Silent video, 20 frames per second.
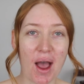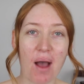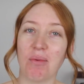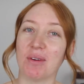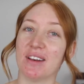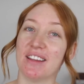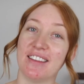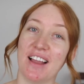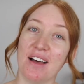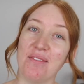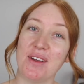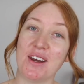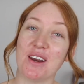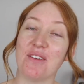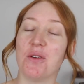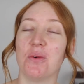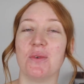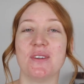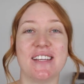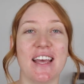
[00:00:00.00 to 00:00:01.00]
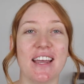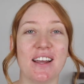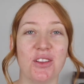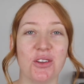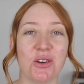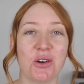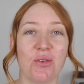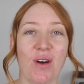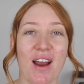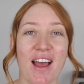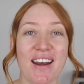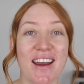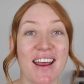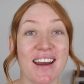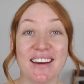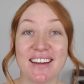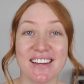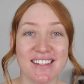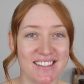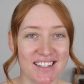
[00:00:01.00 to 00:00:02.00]
I would love it if you would take a look around
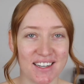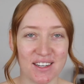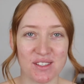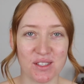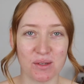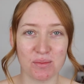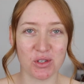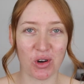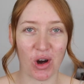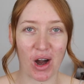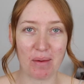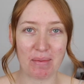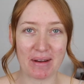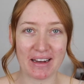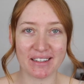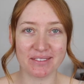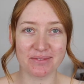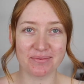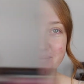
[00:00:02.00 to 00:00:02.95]
and consider subscribing.